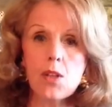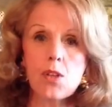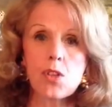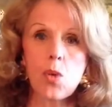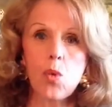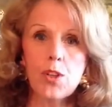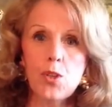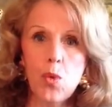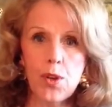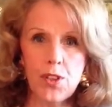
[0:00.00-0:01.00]
So what
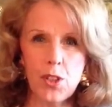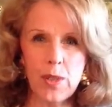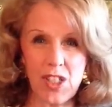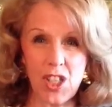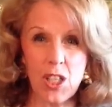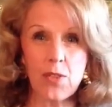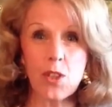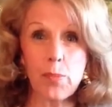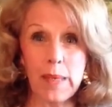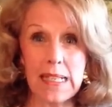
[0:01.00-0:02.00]
you want to do is cover
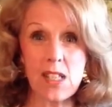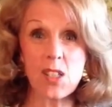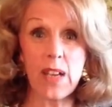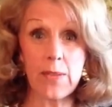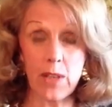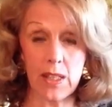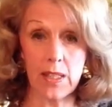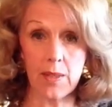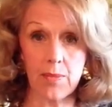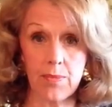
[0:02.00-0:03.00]
your bases of everything.
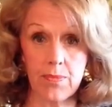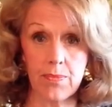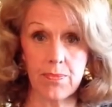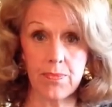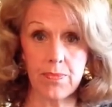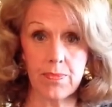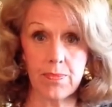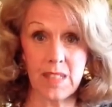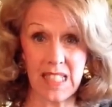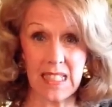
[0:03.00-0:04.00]

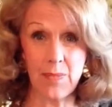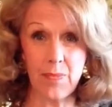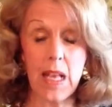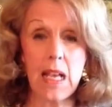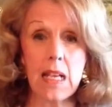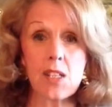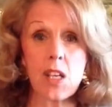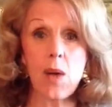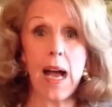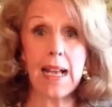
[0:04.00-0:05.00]
See?
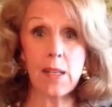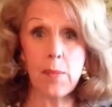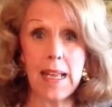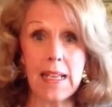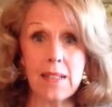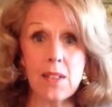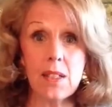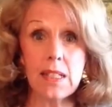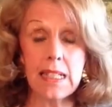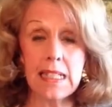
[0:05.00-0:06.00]
So I command
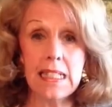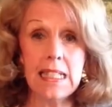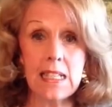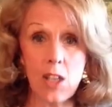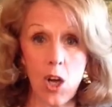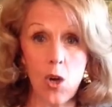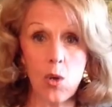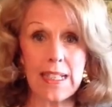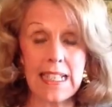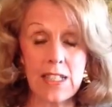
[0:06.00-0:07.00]
any and
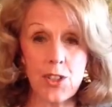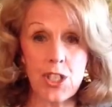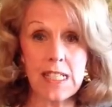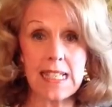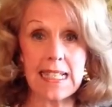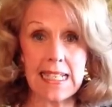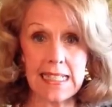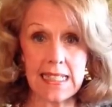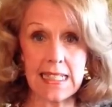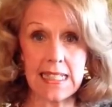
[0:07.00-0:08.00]
all energies and
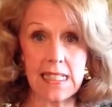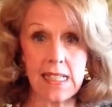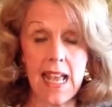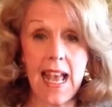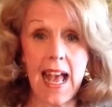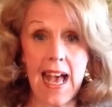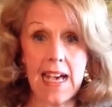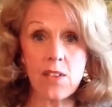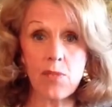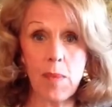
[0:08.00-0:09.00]
entities out
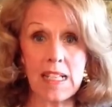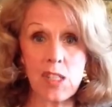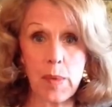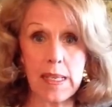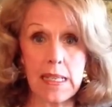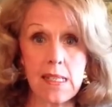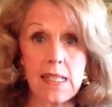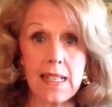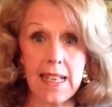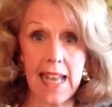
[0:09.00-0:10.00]
of my space
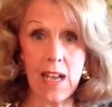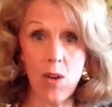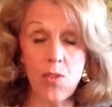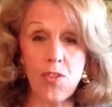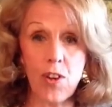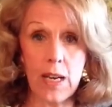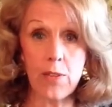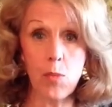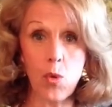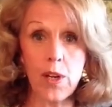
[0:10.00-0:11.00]
now,
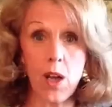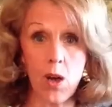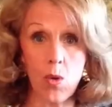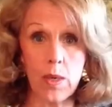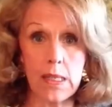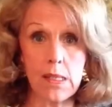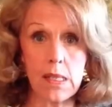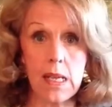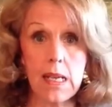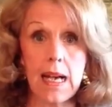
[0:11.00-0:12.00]
forevermore, and always.
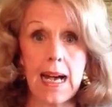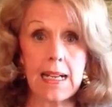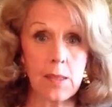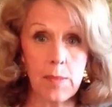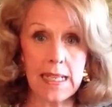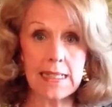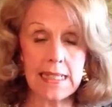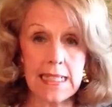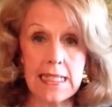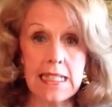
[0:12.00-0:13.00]
I command
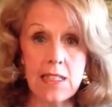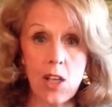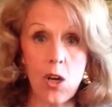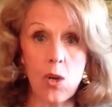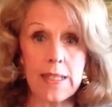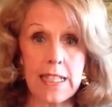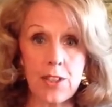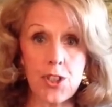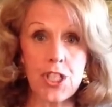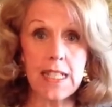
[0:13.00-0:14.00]
any and all
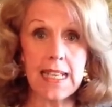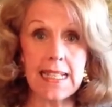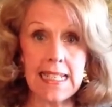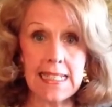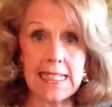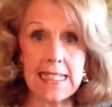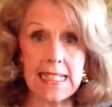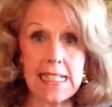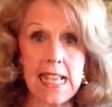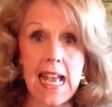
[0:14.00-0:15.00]
energy and
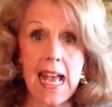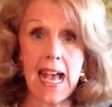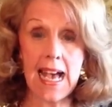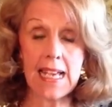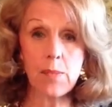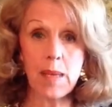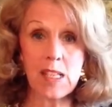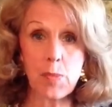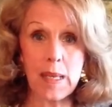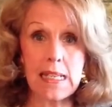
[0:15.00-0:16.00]
entities out of my
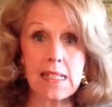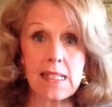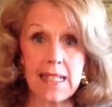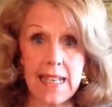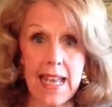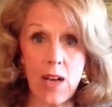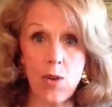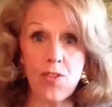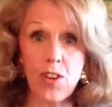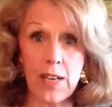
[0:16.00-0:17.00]
space now,
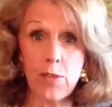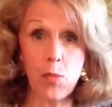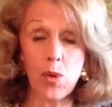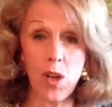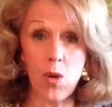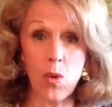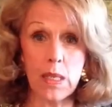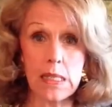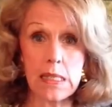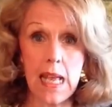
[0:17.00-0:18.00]
forevermore, and
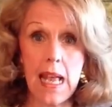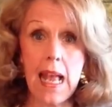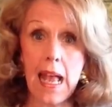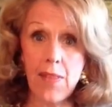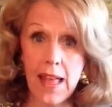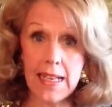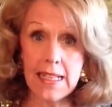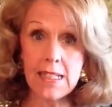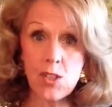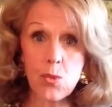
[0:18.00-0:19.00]
always. And that
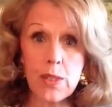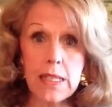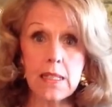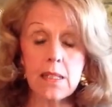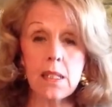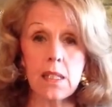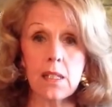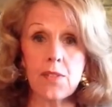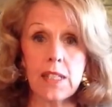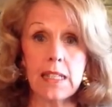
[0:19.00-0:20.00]
gets rid
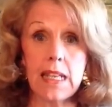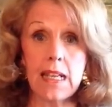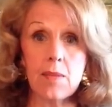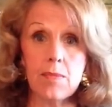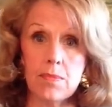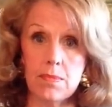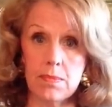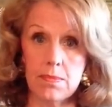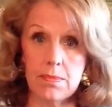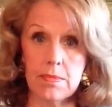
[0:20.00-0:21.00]
of the
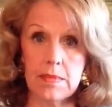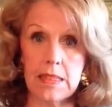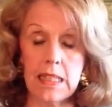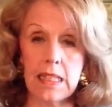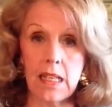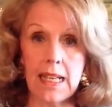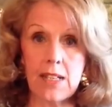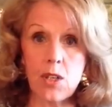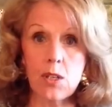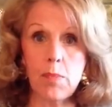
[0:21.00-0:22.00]

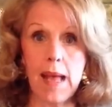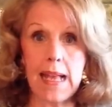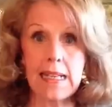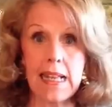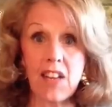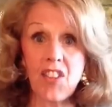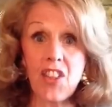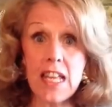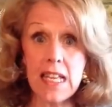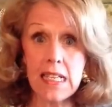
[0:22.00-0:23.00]
electromagnetic
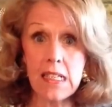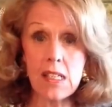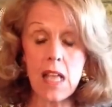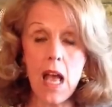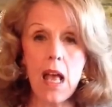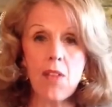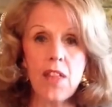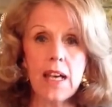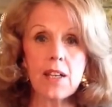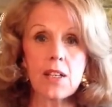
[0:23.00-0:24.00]
things
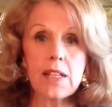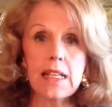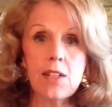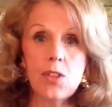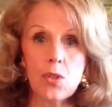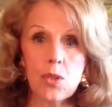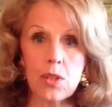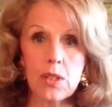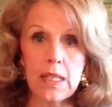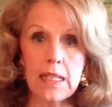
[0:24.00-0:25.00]
that are in
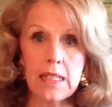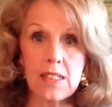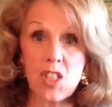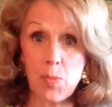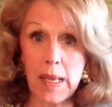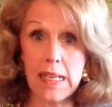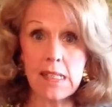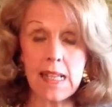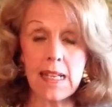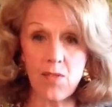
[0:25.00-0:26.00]
your space
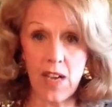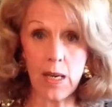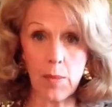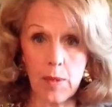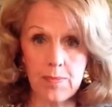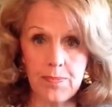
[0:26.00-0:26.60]
and environment.